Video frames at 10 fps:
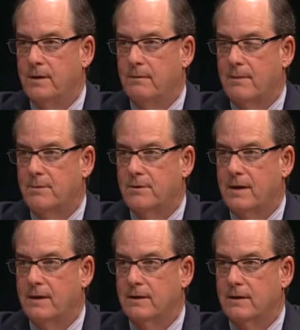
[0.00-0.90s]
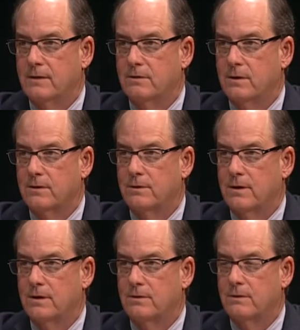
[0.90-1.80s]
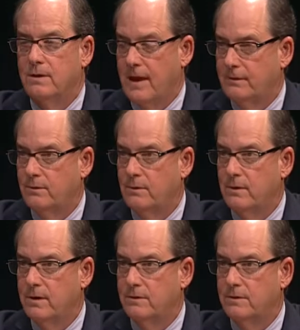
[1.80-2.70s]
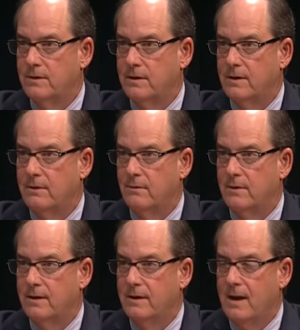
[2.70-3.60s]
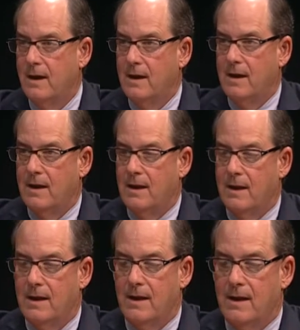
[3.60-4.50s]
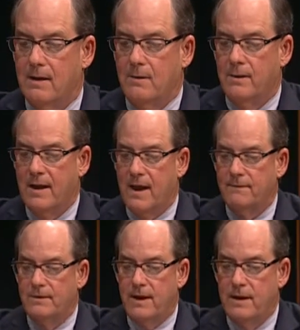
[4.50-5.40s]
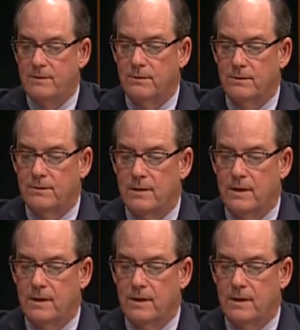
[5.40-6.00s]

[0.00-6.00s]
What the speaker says: representing the construction industry, that's what we're interested in. We have a dangerous